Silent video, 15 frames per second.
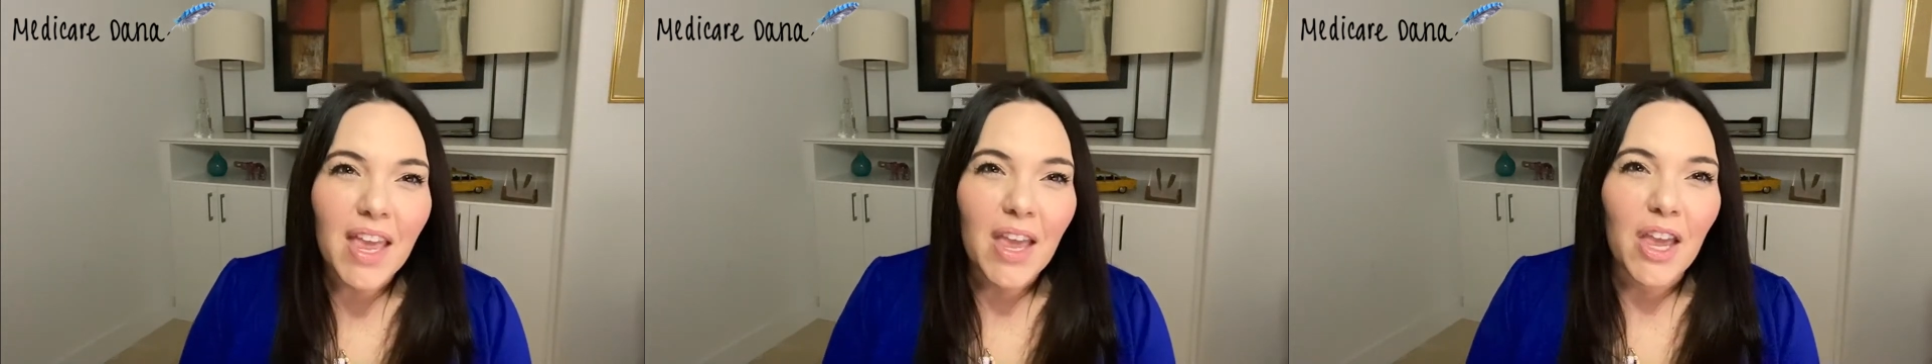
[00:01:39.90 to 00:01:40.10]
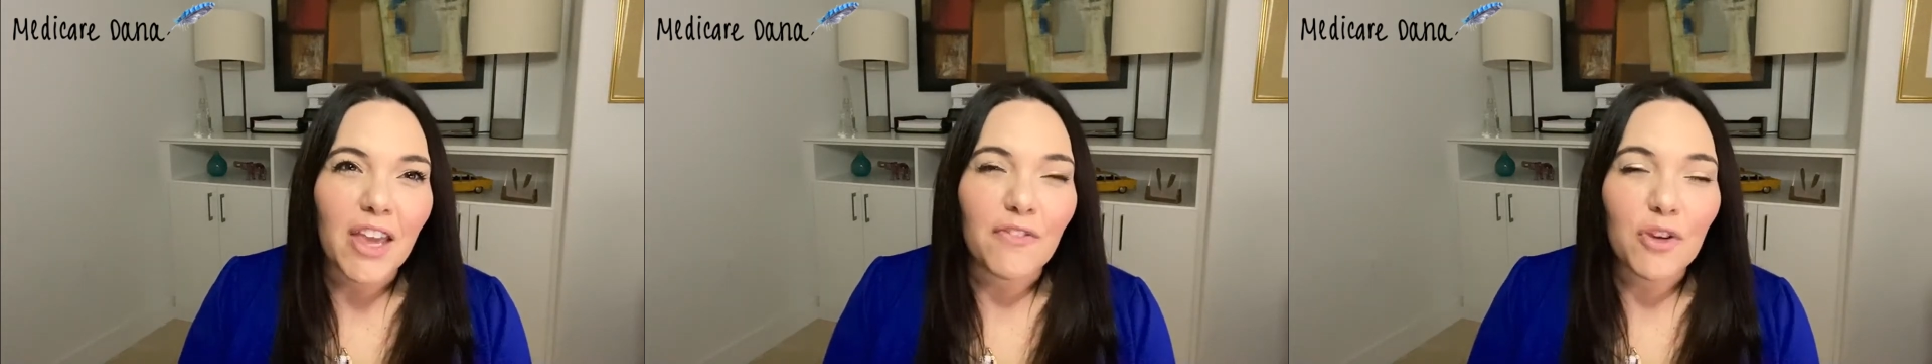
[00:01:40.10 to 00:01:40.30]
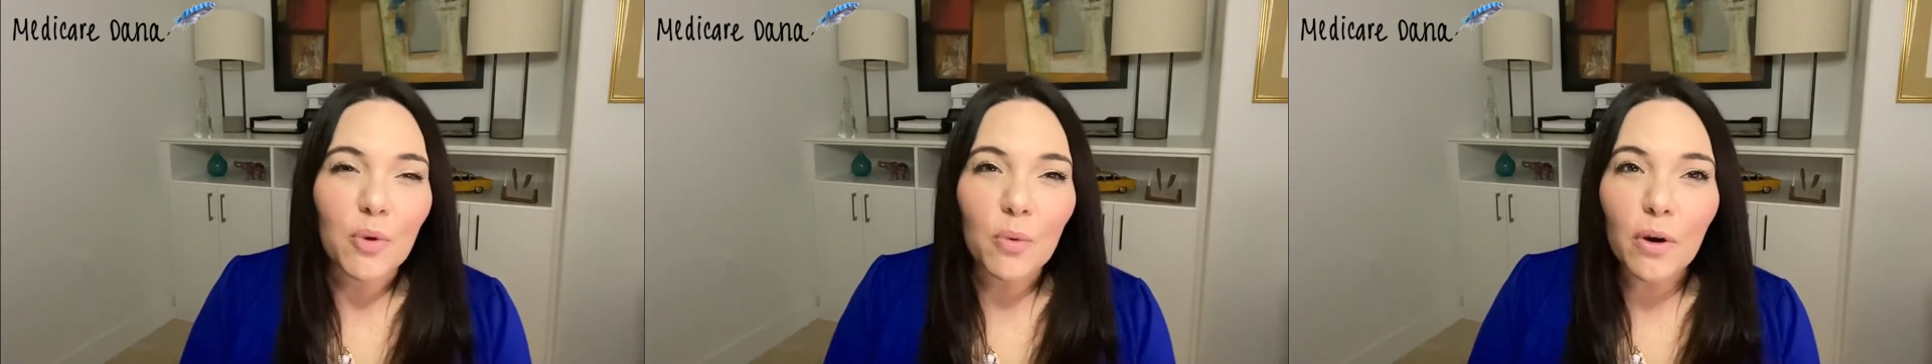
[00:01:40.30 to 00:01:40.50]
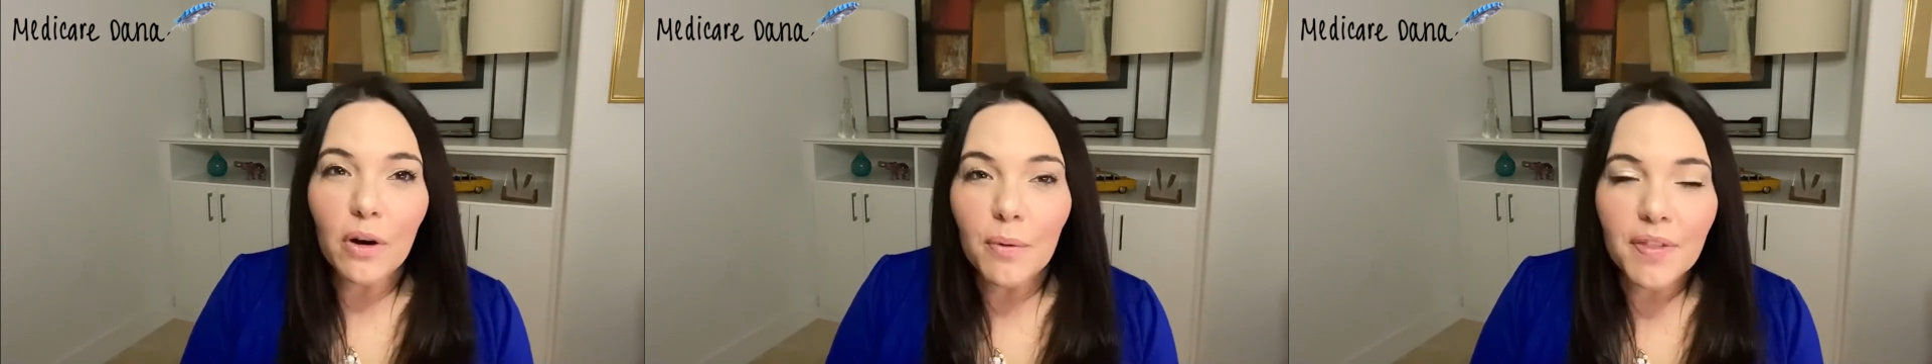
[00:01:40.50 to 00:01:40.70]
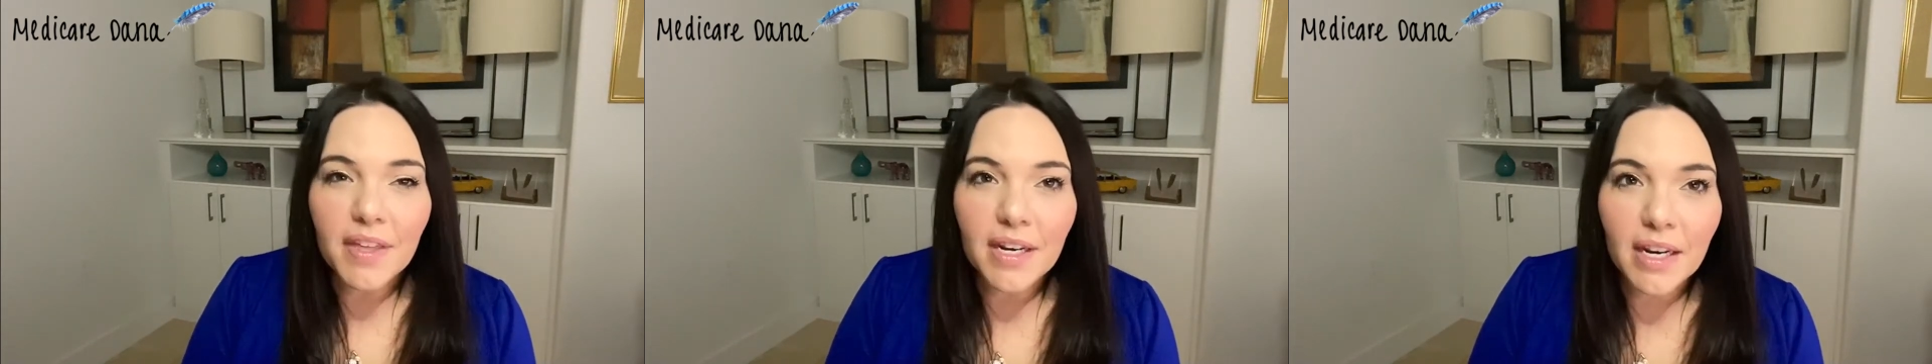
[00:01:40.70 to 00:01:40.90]
If you work
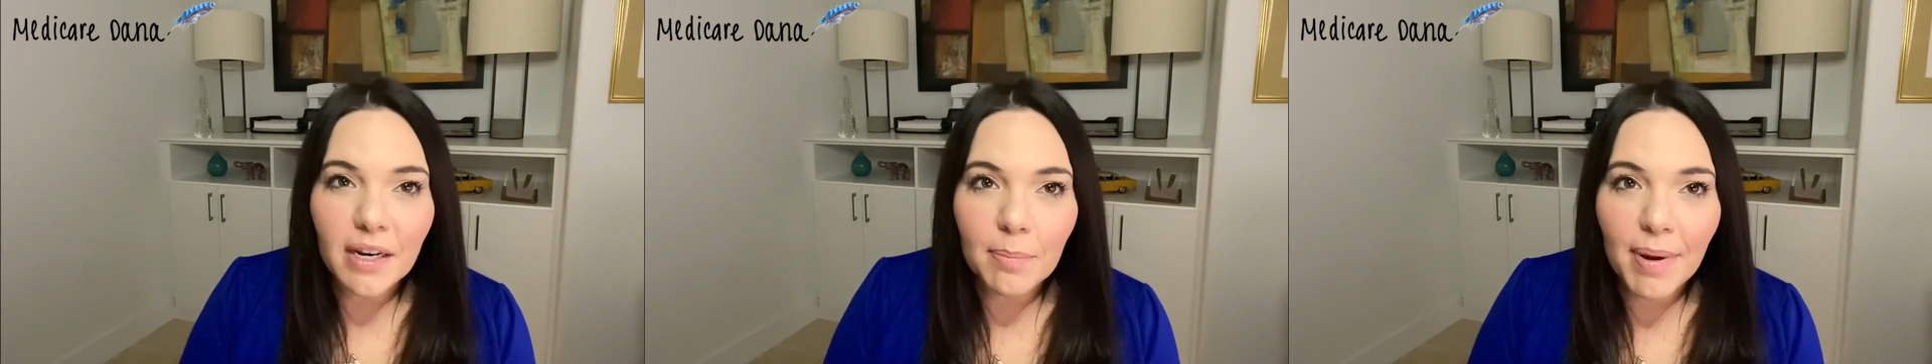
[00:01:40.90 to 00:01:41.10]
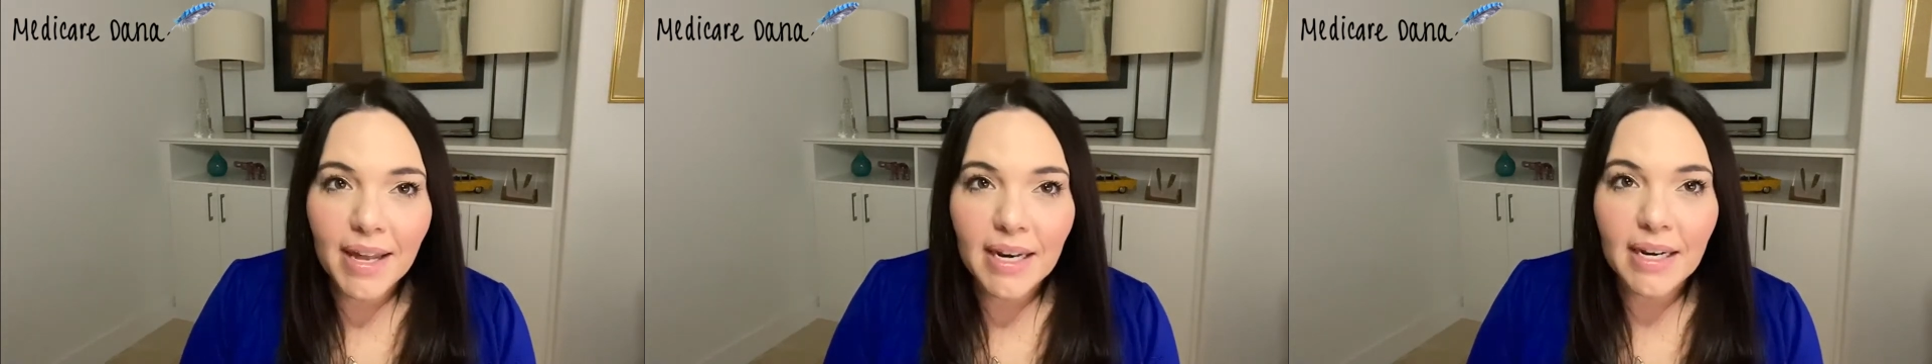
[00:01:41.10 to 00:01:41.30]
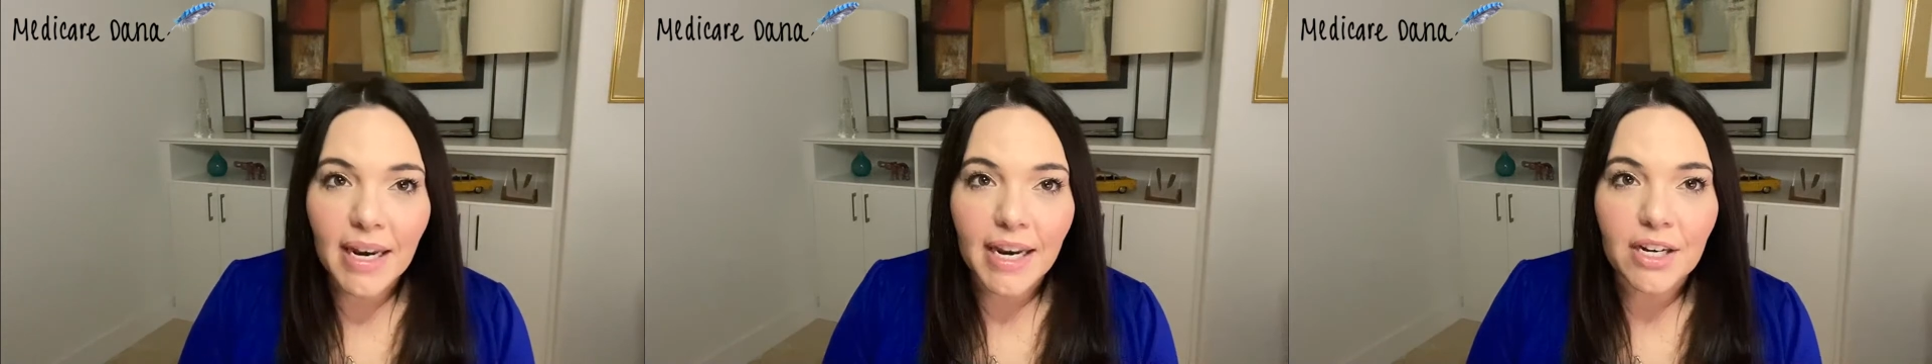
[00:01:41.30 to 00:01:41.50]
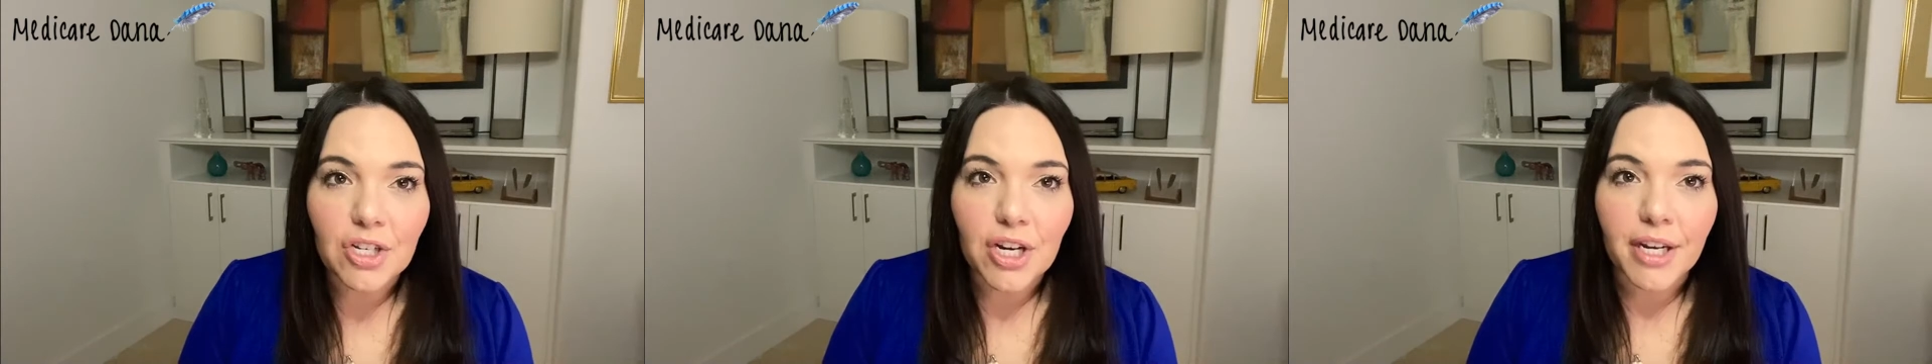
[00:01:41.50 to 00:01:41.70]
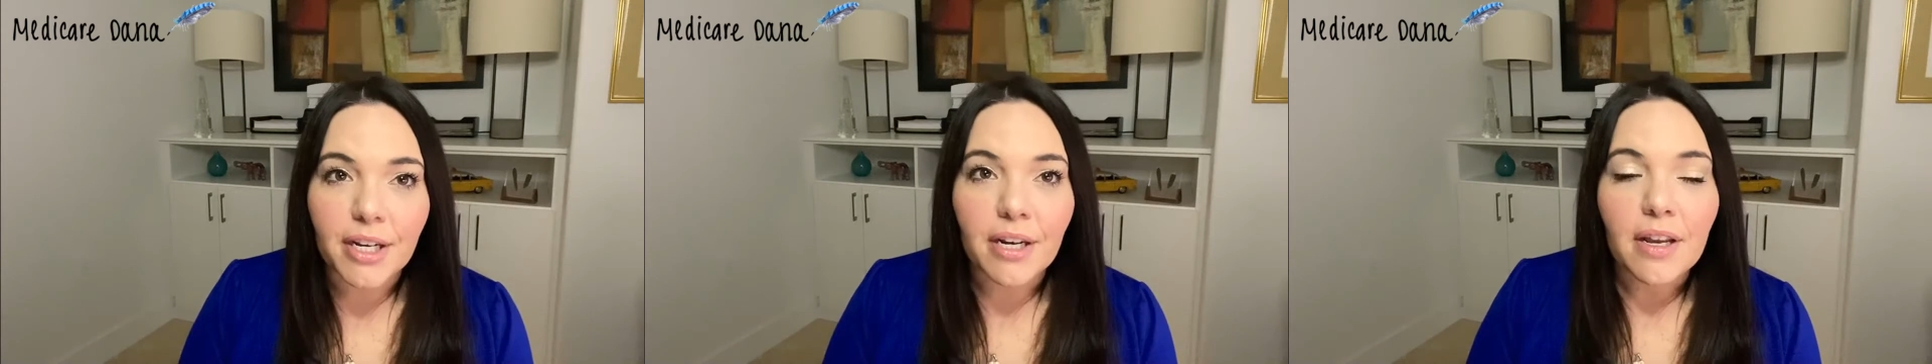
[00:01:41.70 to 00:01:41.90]
with an independent
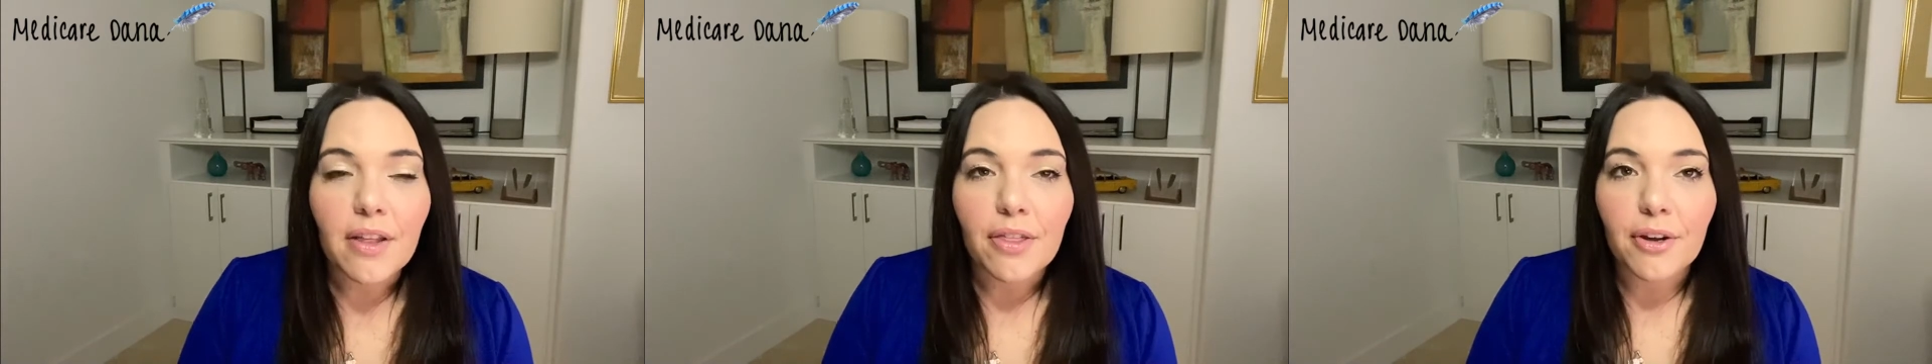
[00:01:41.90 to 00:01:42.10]
agent,